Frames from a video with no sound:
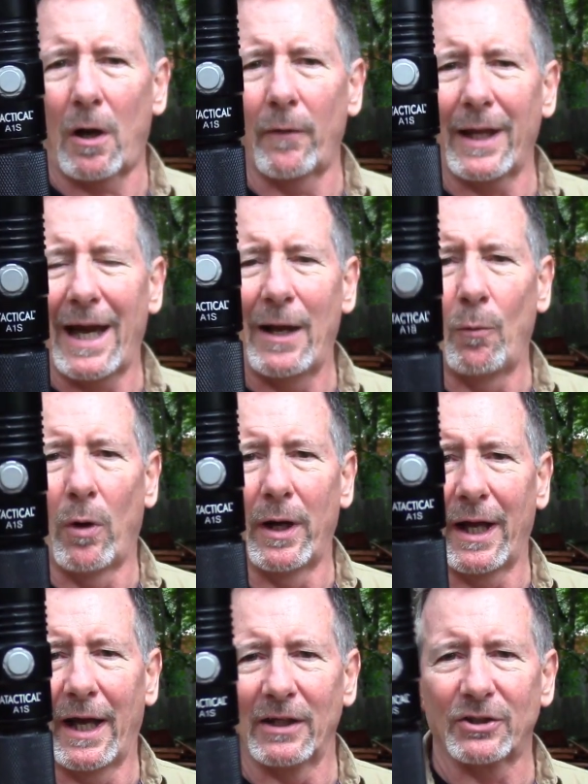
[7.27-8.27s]
called the
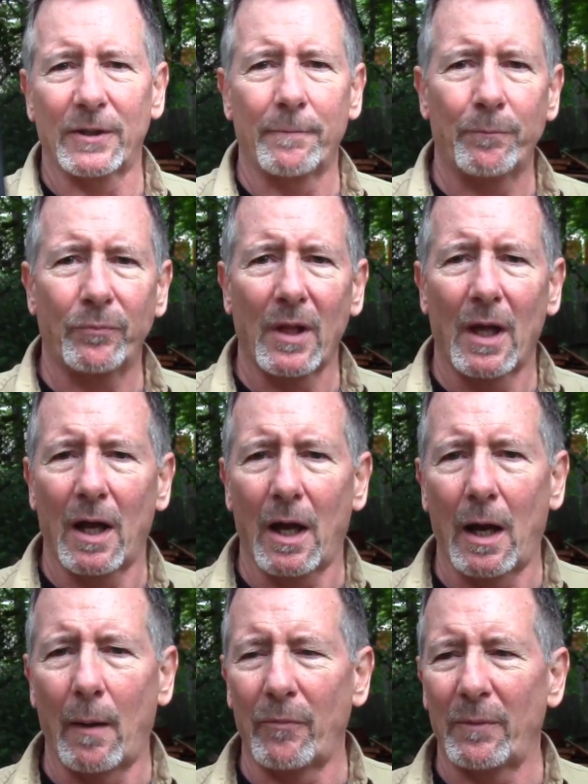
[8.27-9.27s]
A1S.
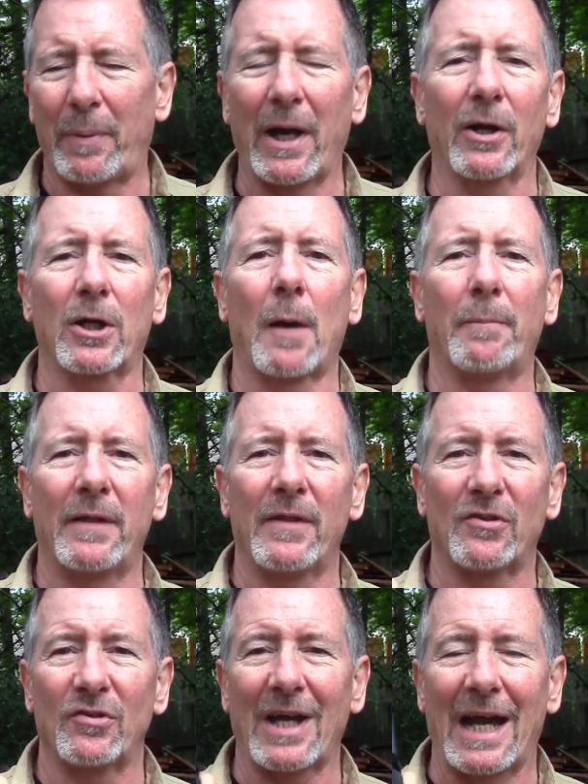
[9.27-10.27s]
Parent company,
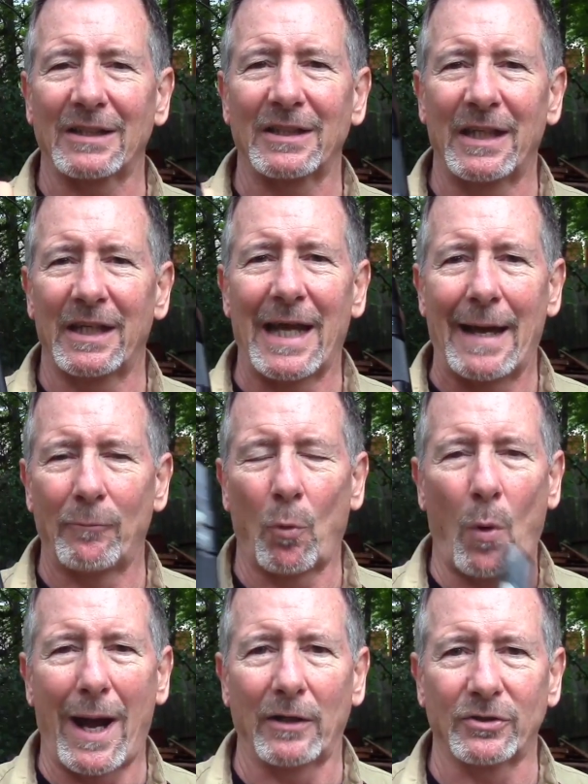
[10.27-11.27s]
this is actually named
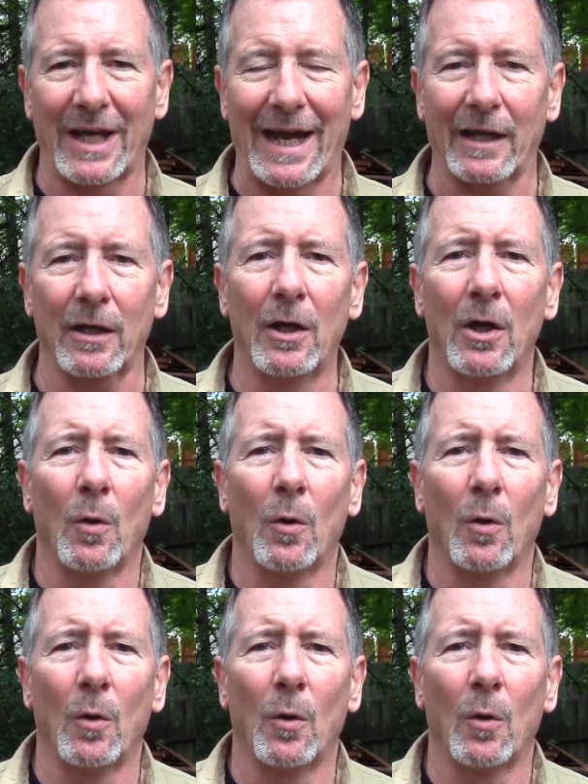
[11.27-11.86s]
WowTac.